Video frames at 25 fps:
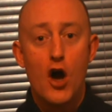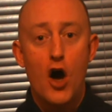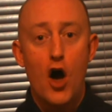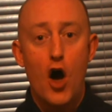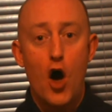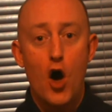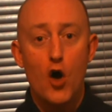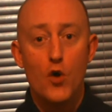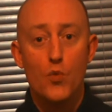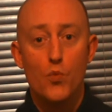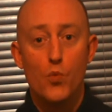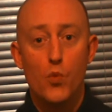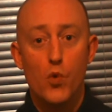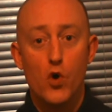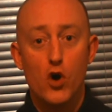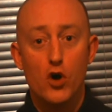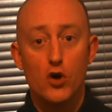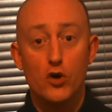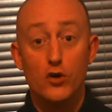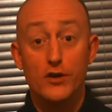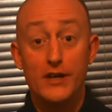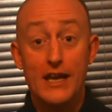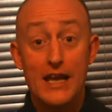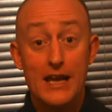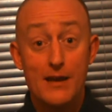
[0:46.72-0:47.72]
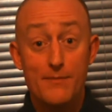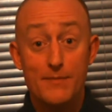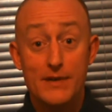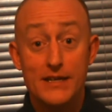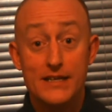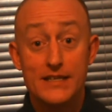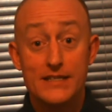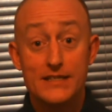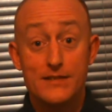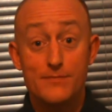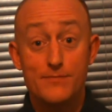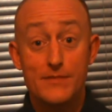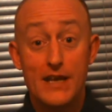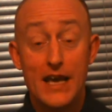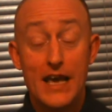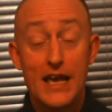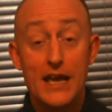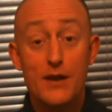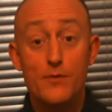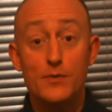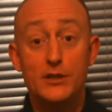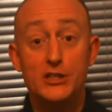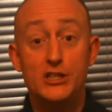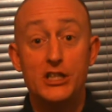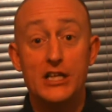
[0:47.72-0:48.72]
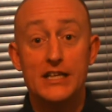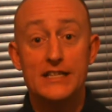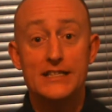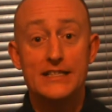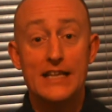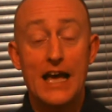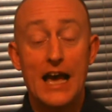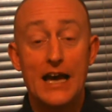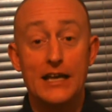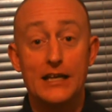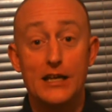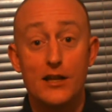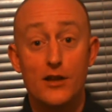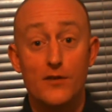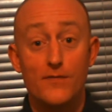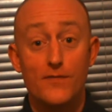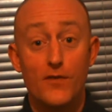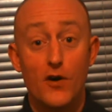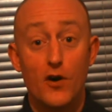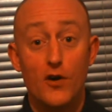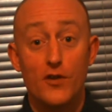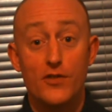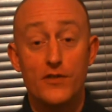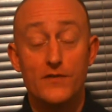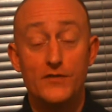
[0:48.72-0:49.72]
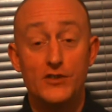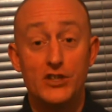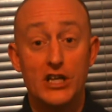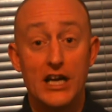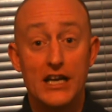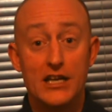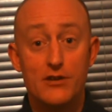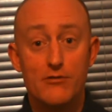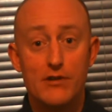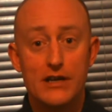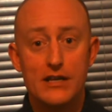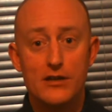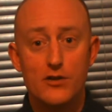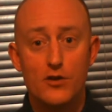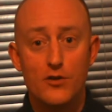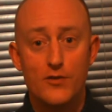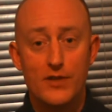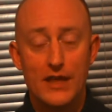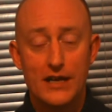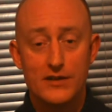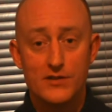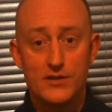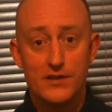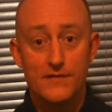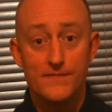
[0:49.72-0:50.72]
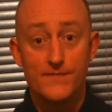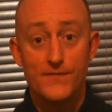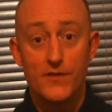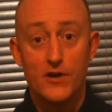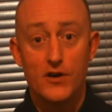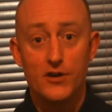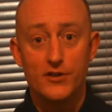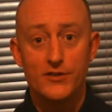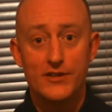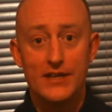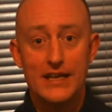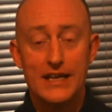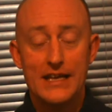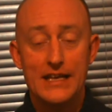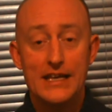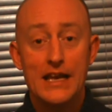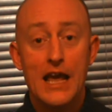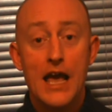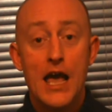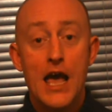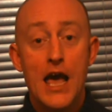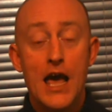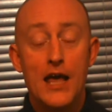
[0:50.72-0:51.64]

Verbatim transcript: on World Hypnotism Day, which is Saturday the 4th of January 2014.